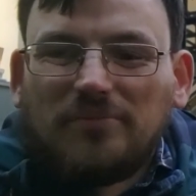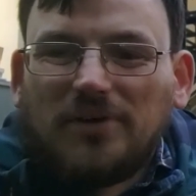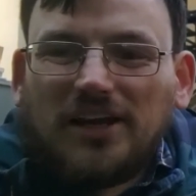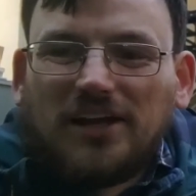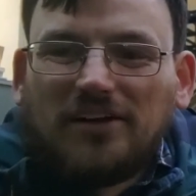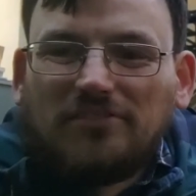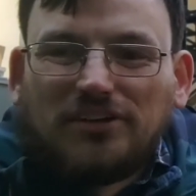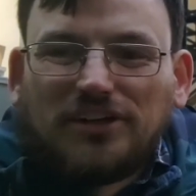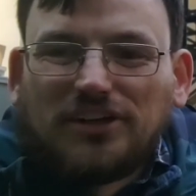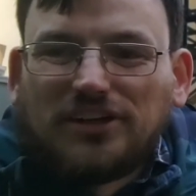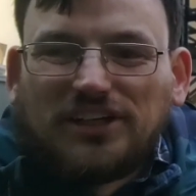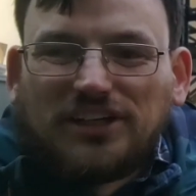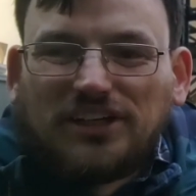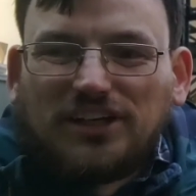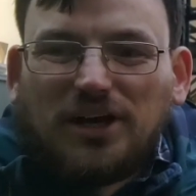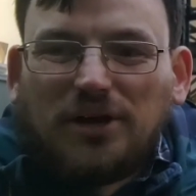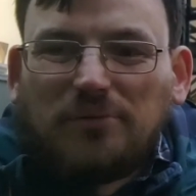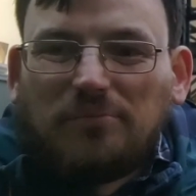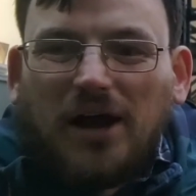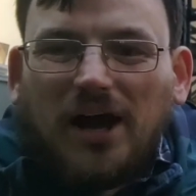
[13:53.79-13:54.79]
I love looking
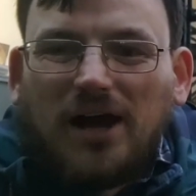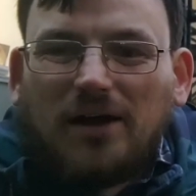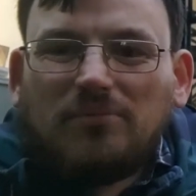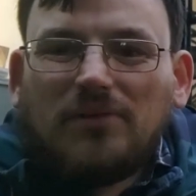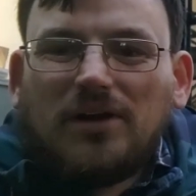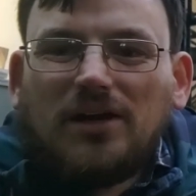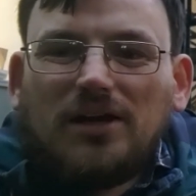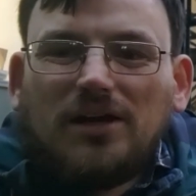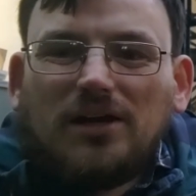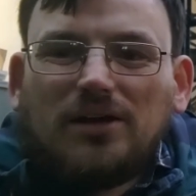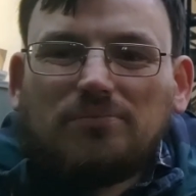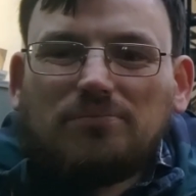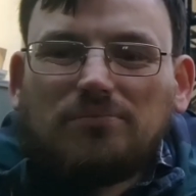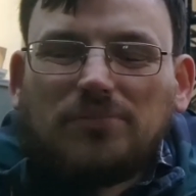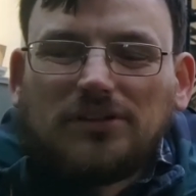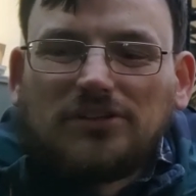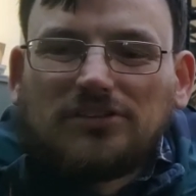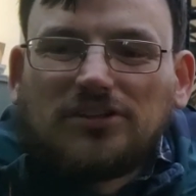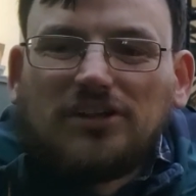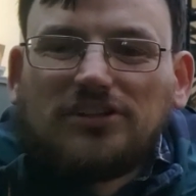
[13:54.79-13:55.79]
at a map,
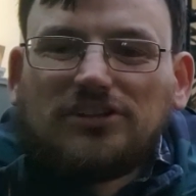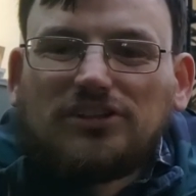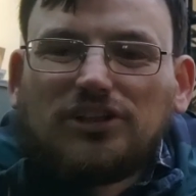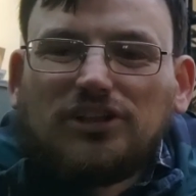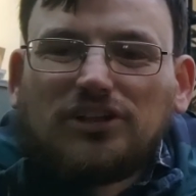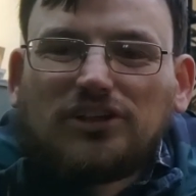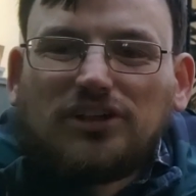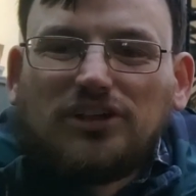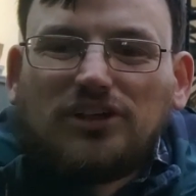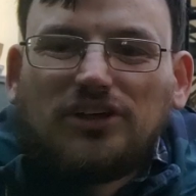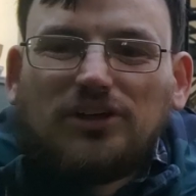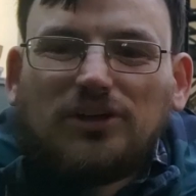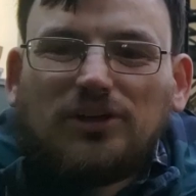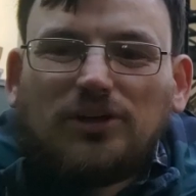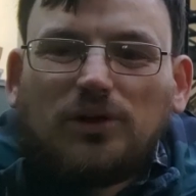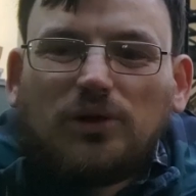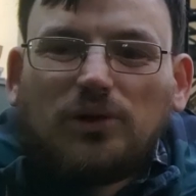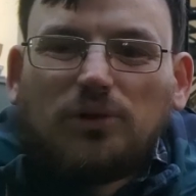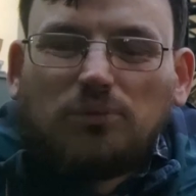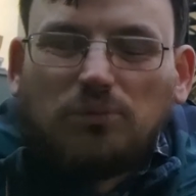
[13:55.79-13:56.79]
but trying to look at
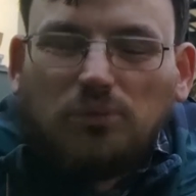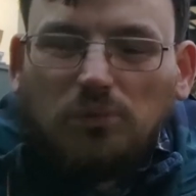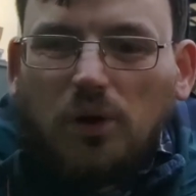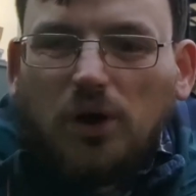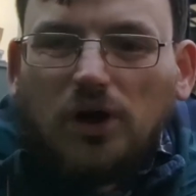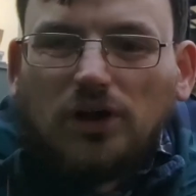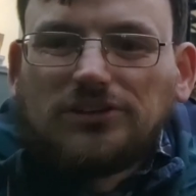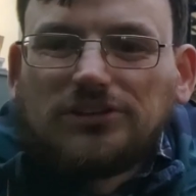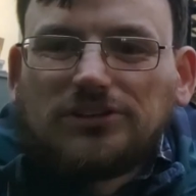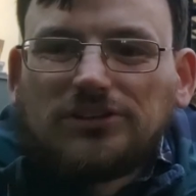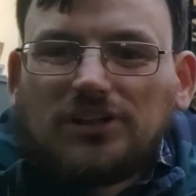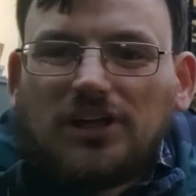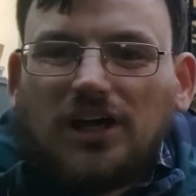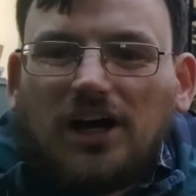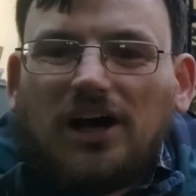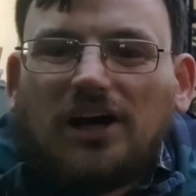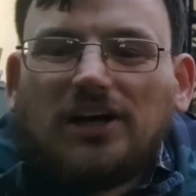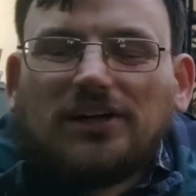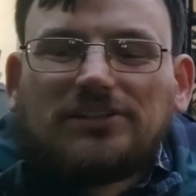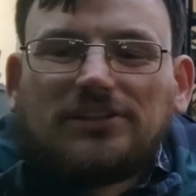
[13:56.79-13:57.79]
what's
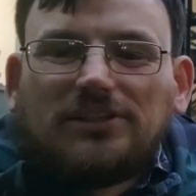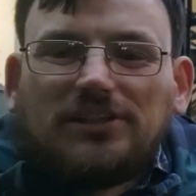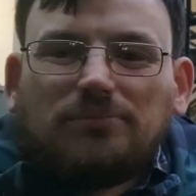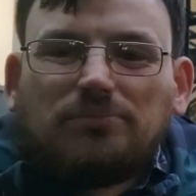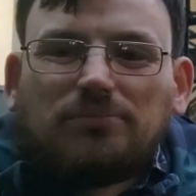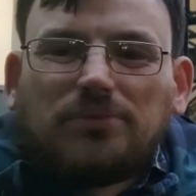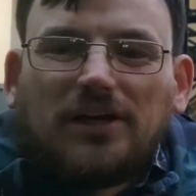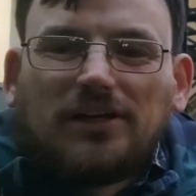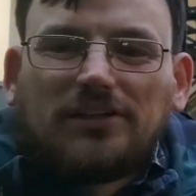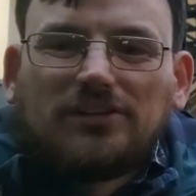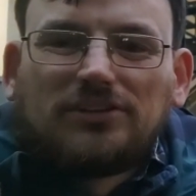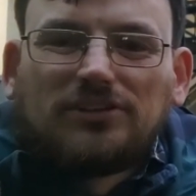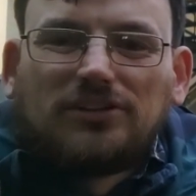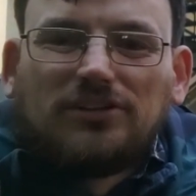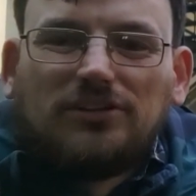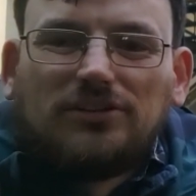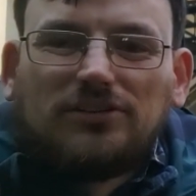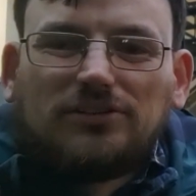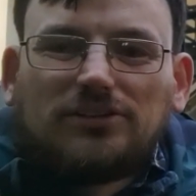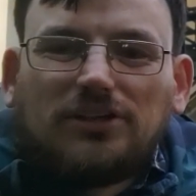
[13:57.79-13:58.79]
arty and
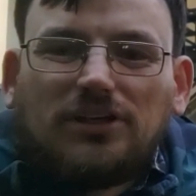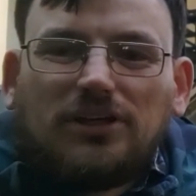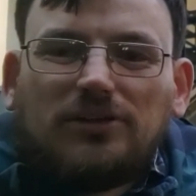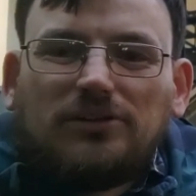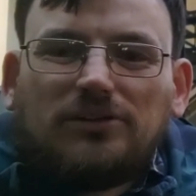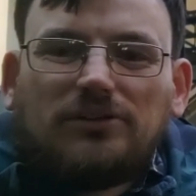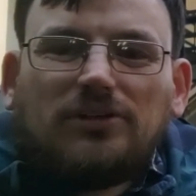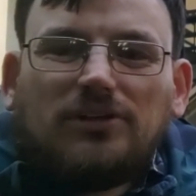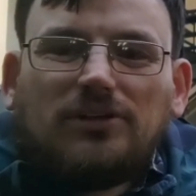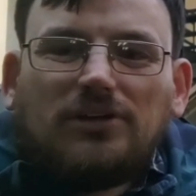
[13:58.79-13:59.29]
practical. So